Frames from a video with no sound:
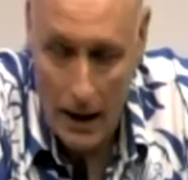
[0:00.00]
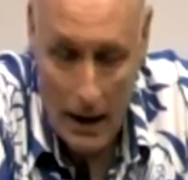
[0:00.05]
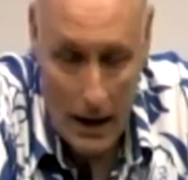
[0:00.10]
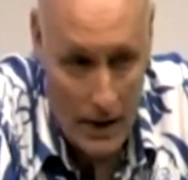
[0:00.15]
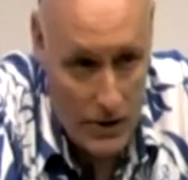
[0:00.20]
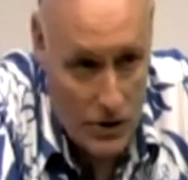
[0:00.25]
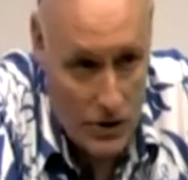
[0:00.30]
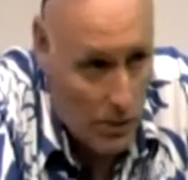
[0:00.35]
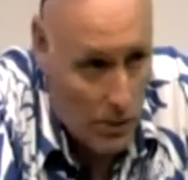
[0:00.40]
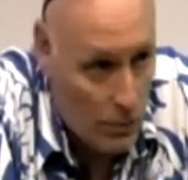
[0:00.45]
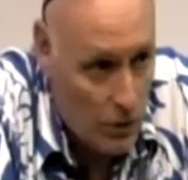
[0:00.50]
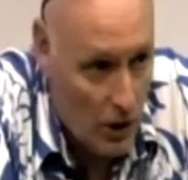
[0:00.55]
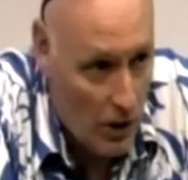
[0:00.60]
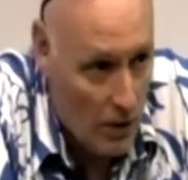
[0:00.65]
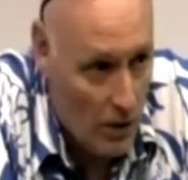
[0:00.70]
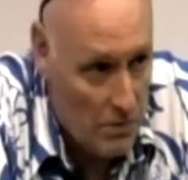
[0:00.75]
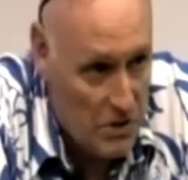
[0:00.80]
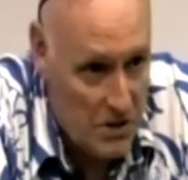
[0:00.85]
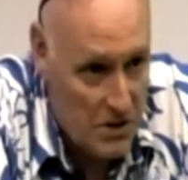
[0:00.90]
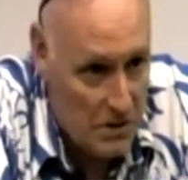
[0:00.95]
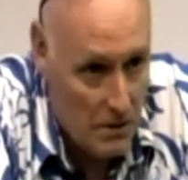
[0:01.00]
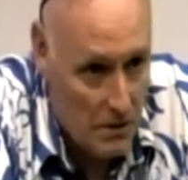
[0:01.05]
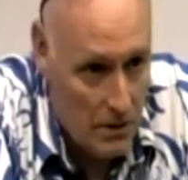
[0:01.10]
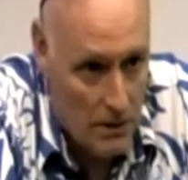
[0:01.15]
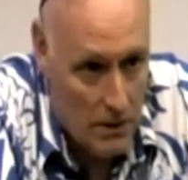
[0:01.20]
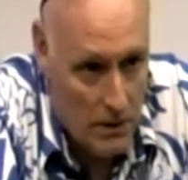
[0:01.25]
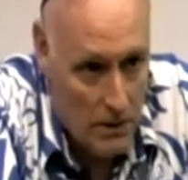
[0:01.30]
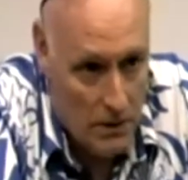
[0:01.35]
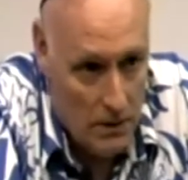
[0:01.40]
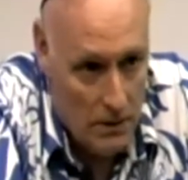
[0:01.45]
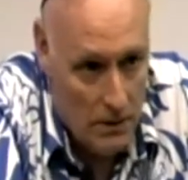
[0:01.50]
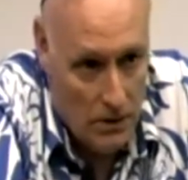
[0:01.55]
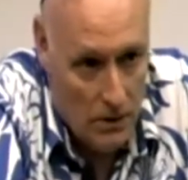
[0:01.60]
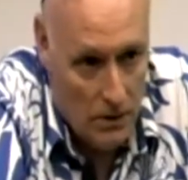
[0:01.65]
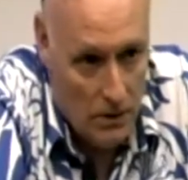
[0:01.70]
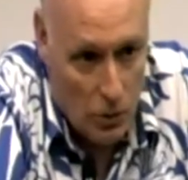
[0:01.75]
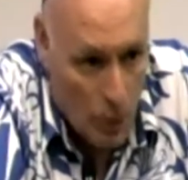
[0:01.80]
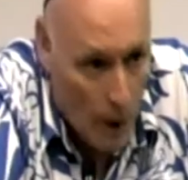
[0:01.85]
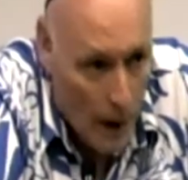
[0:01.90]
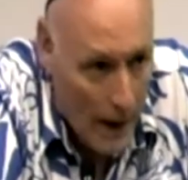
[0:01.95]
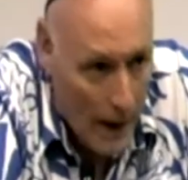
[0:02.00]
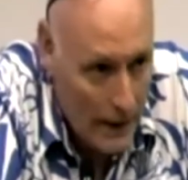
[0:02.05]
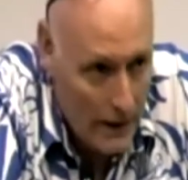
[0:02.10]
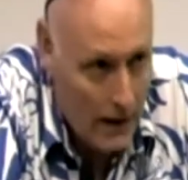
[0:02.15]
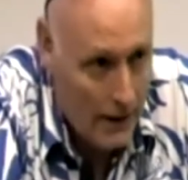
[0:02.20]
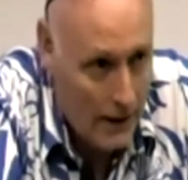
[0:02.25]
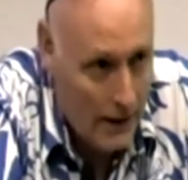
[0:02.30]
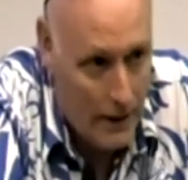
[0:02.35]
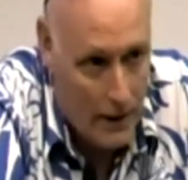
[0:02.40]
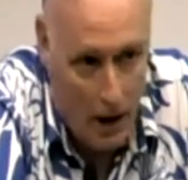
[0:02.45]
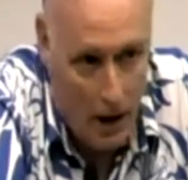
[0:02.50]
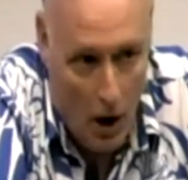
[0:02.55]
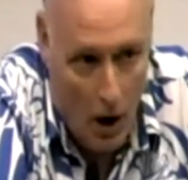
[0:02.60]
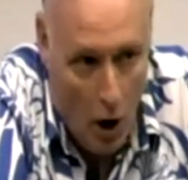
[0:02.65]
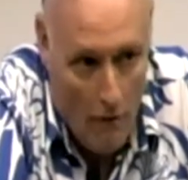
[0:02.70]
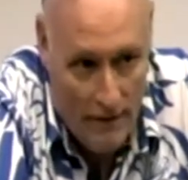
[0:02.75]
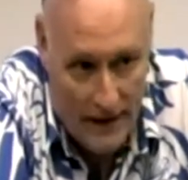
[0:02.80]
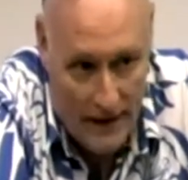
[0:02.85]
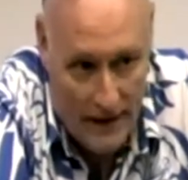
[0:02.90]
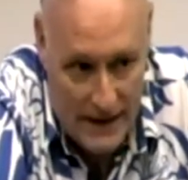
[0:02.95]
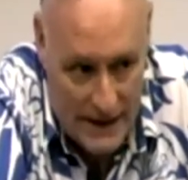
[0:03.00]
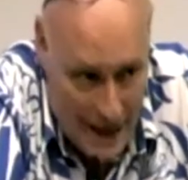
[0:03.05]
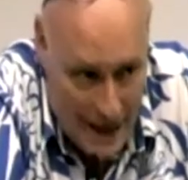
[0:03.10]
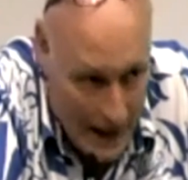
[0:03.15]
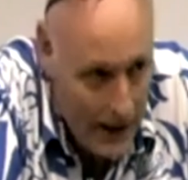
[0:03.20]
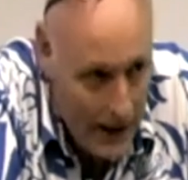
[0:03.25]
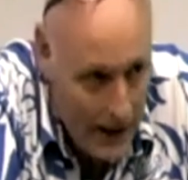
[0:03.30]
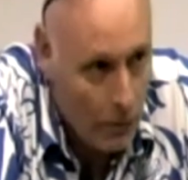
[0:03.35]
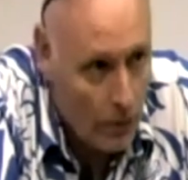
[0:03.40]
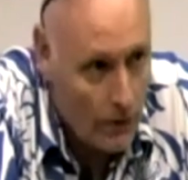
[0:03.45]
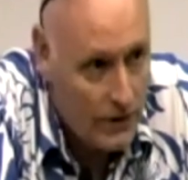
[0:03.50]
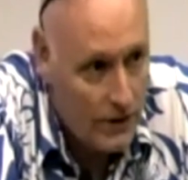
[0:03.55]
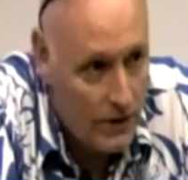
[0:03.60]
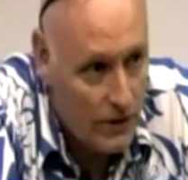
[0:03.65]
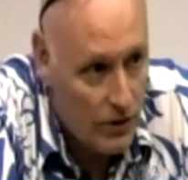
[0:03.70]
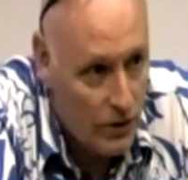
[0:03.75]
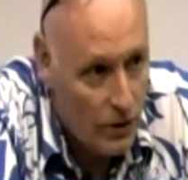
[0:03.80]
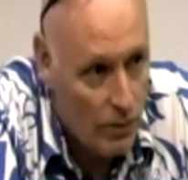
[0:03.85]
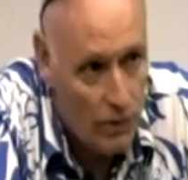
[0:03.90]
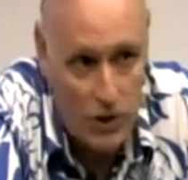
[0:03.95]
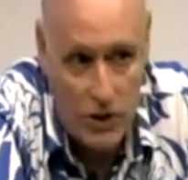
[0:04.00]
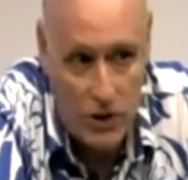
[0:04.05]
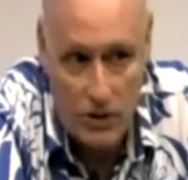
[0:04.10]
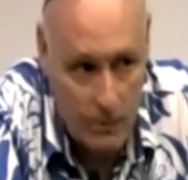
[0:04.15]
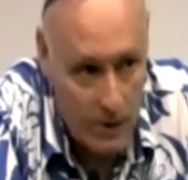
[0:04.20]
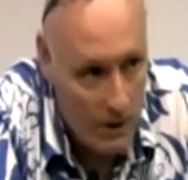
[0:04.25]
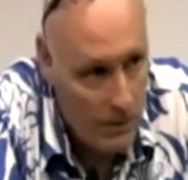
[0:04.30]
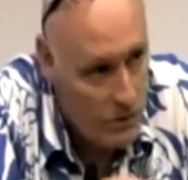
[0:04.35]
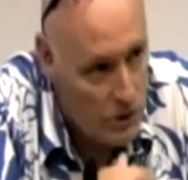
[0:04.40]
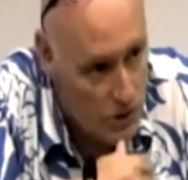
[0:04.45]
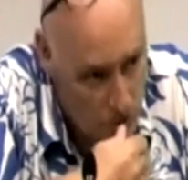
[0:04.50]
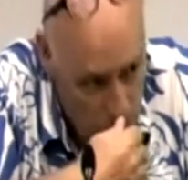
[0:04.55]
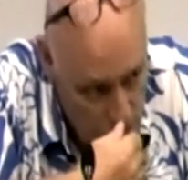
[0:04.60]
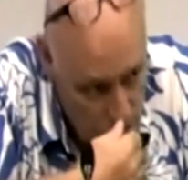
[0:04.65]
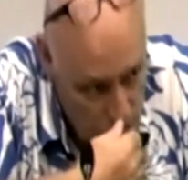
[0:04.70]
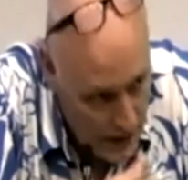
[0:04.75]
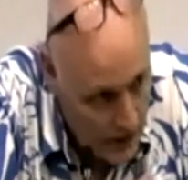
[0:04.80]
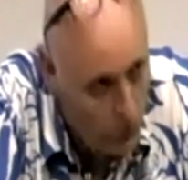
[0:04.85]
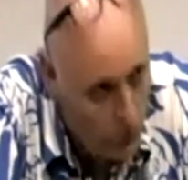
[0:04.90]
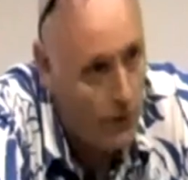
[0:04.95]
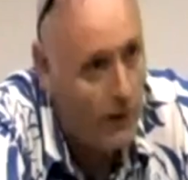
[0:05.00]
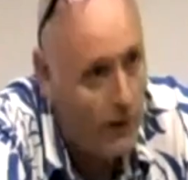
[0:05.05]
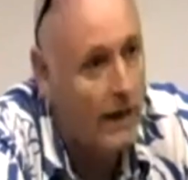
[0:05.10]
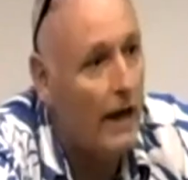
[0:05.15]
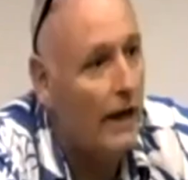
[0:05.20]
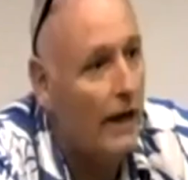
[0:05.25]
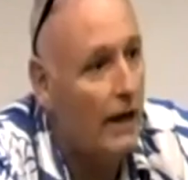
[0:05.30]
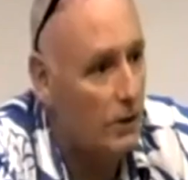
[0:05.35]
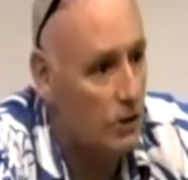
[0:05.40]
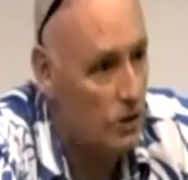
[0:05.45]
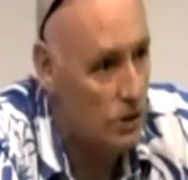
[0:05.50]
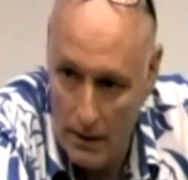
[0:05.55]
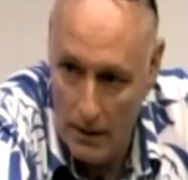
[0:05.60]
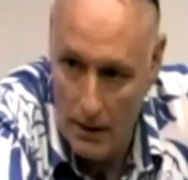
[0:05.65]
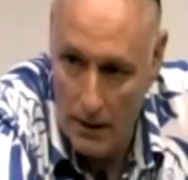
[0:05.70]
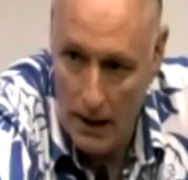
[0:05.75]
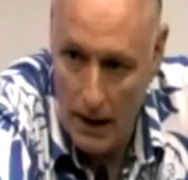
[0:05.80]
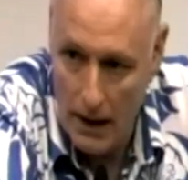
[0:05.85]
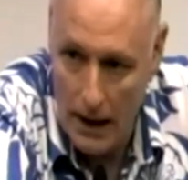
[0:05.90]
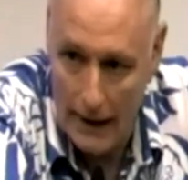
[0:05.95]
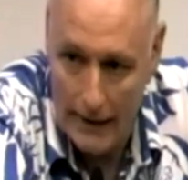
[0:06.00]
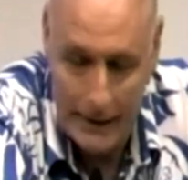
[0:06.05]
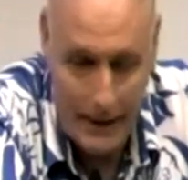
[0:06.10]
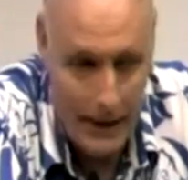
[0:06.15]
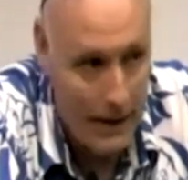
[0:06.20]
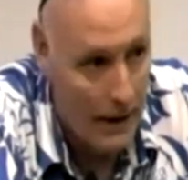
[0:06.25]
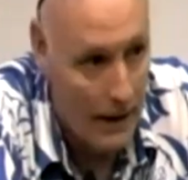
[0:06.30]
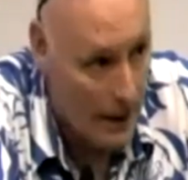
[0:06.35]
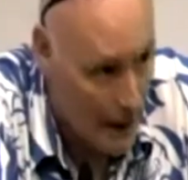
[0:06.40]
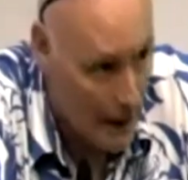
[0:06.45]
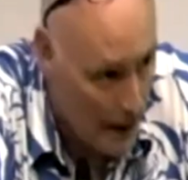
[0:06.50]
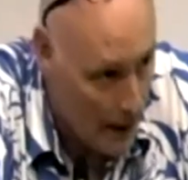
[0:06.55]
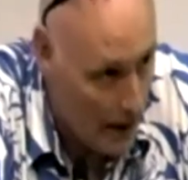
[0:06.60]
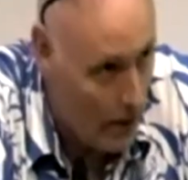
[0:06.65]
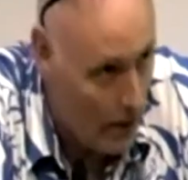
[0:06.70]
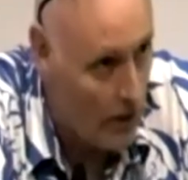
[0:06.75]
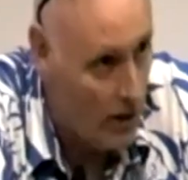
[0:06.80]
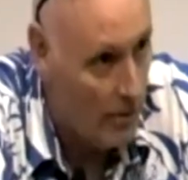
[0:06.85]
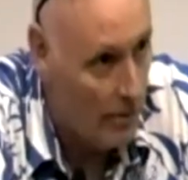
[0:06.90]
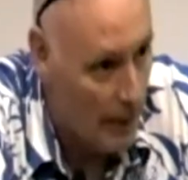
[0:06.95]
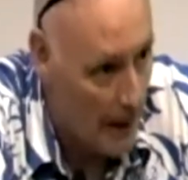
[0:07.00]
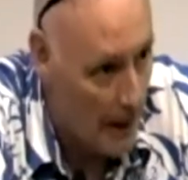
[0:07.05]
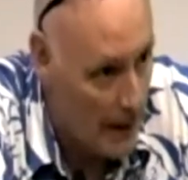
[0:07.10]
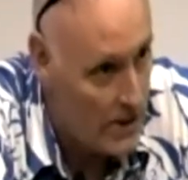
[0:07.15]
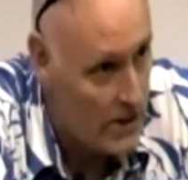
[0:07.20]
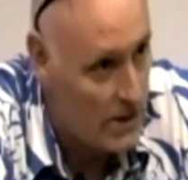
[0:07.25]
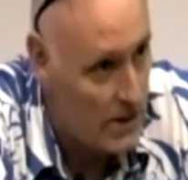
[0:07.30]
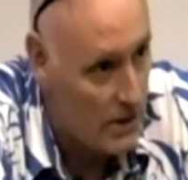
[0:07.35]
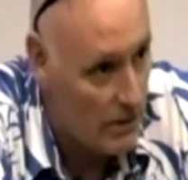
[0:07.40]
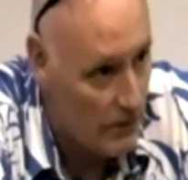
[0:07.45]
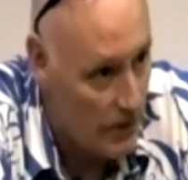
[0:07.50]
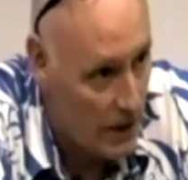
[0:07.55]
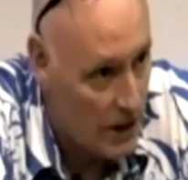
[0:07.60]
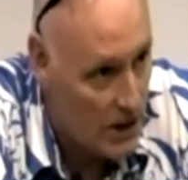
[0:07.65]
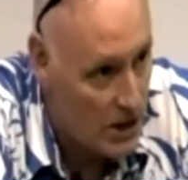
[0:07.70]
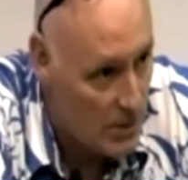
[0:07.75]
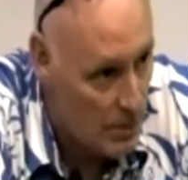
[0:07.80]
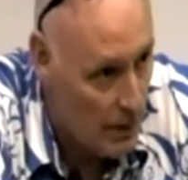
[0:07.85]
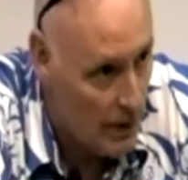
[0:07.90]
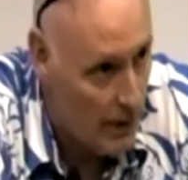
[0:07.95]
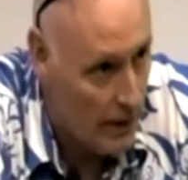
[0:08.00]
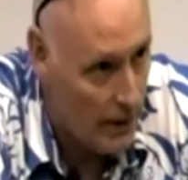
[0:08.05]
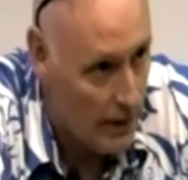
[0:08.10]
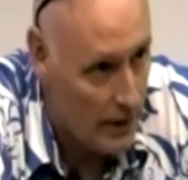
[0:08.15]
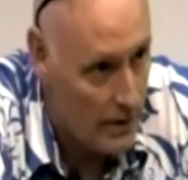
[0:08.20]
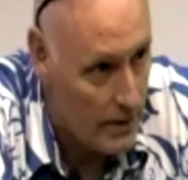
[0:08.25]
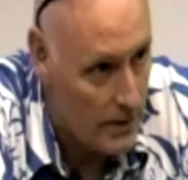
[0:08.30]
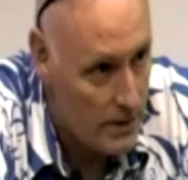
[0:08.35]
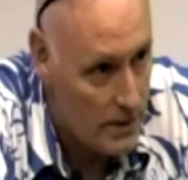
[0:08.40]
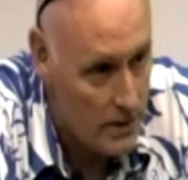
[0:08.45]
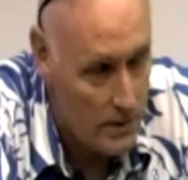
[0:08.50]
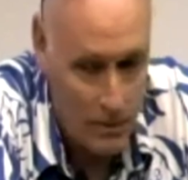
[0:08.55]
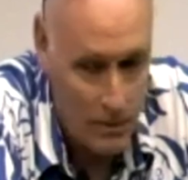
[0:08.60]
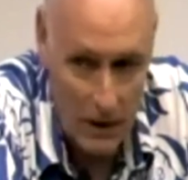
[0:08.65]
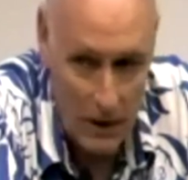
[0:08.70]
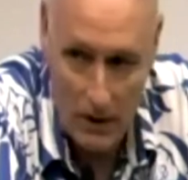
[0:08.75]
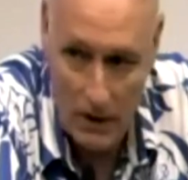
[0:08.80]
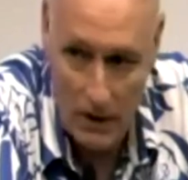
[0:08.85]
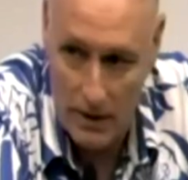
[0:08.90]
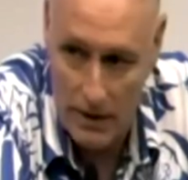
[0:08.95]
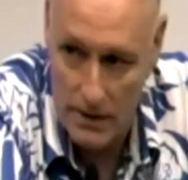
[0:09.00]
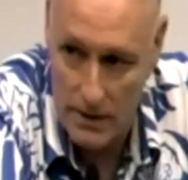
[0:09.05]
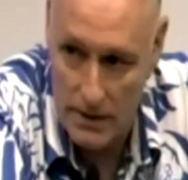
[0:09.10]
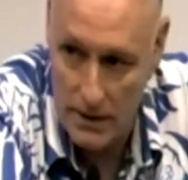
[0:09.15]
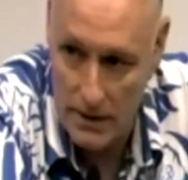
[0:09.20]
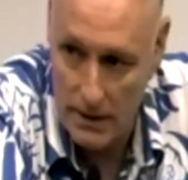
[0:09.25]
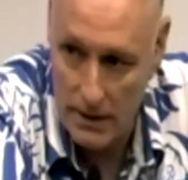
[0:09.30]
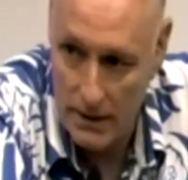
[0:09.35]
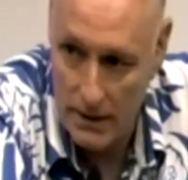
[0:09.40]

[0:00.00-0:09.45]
And sometimes you aren't clear of exactly what to do, but sometimes you just need to engage and then learn on the basis of the experience, because